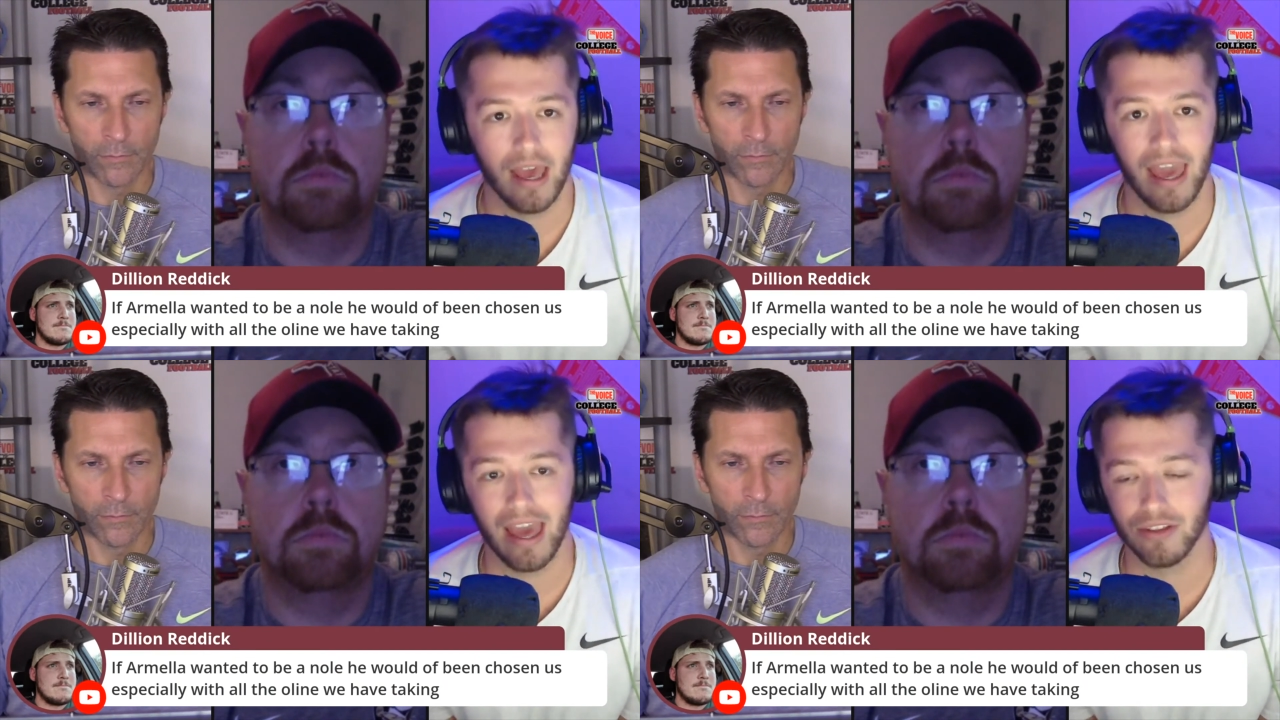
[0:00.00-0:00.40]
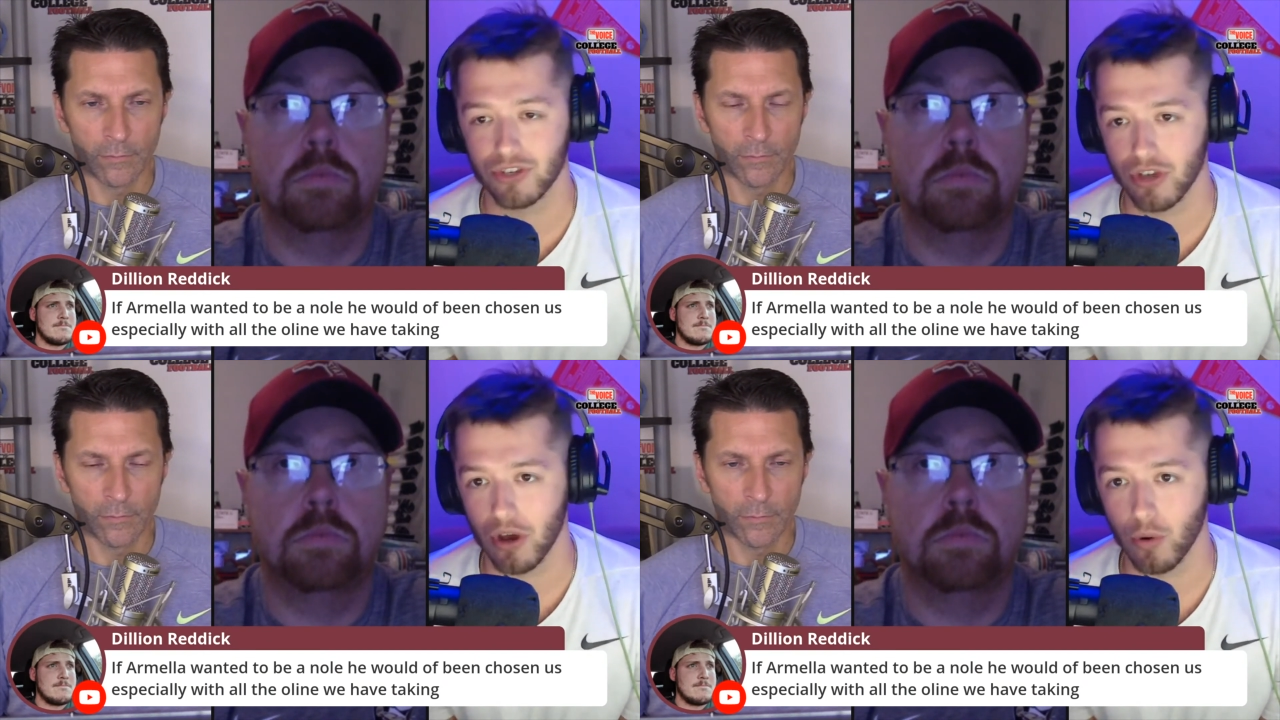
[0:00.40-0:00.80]

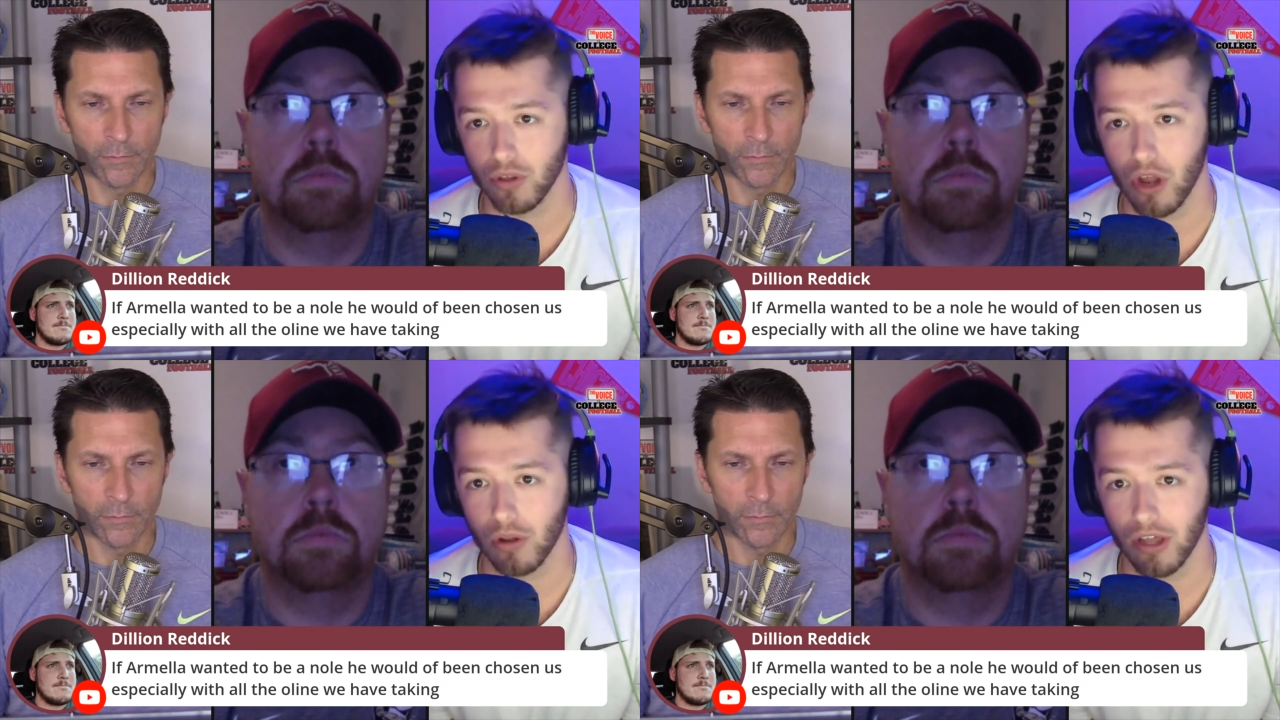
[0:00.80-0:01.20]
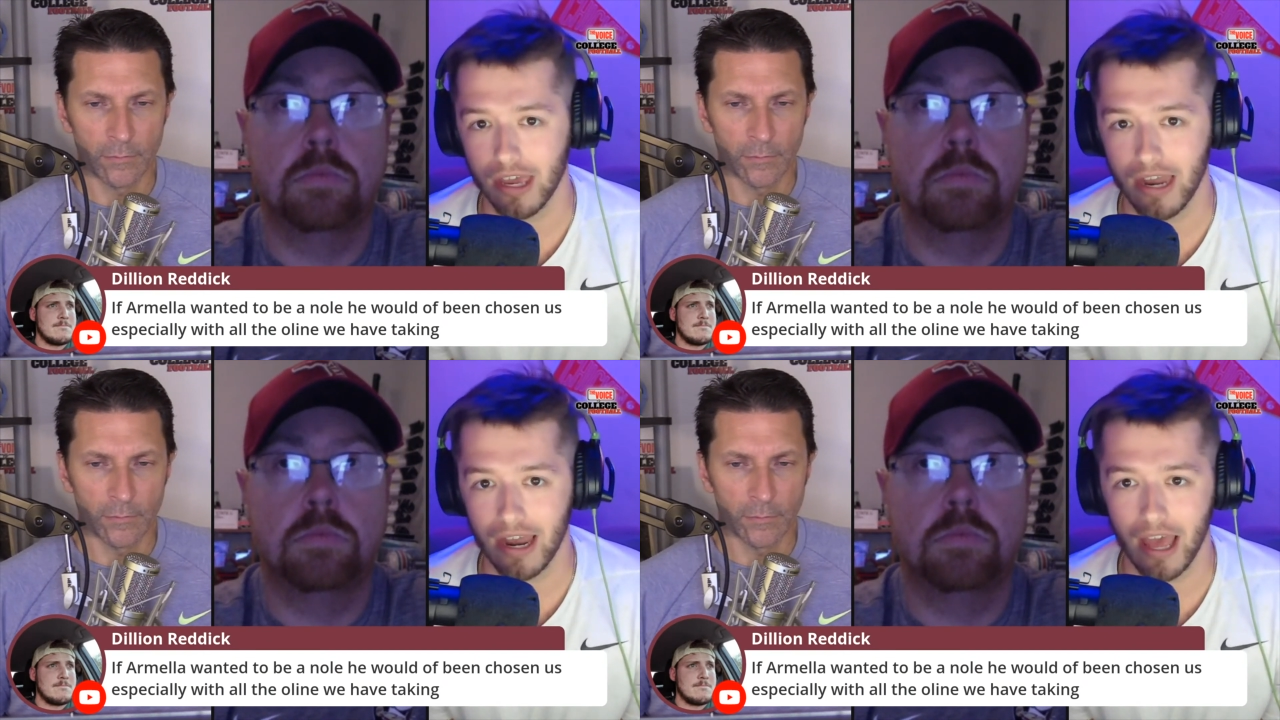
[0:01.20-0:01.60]
Speaker 1: And so, you know,
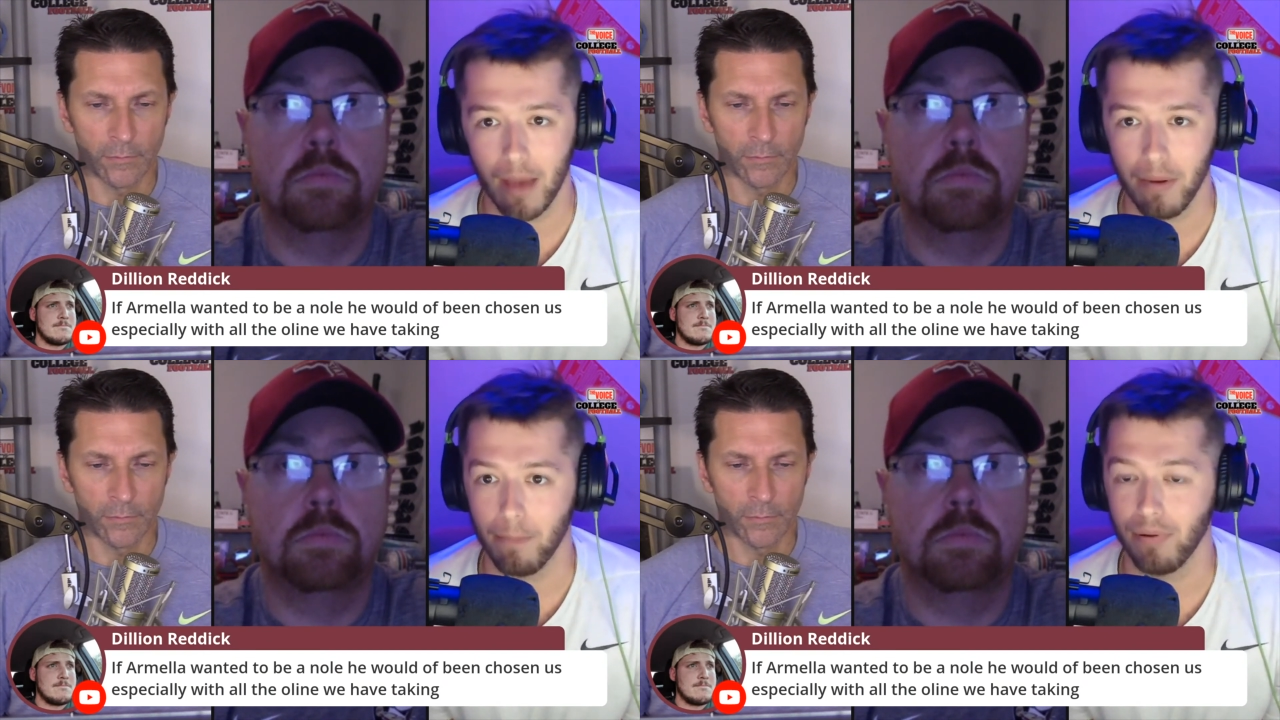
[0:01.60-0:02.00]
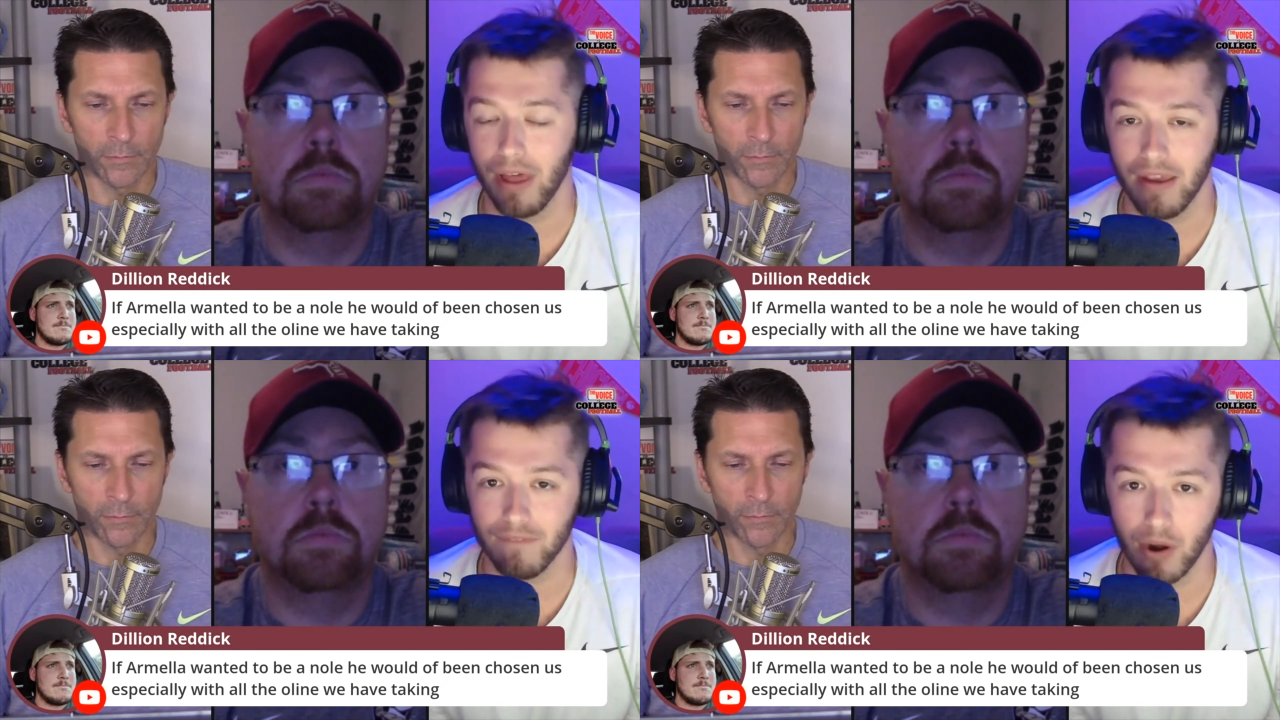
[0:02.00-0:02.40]
looking at him and playing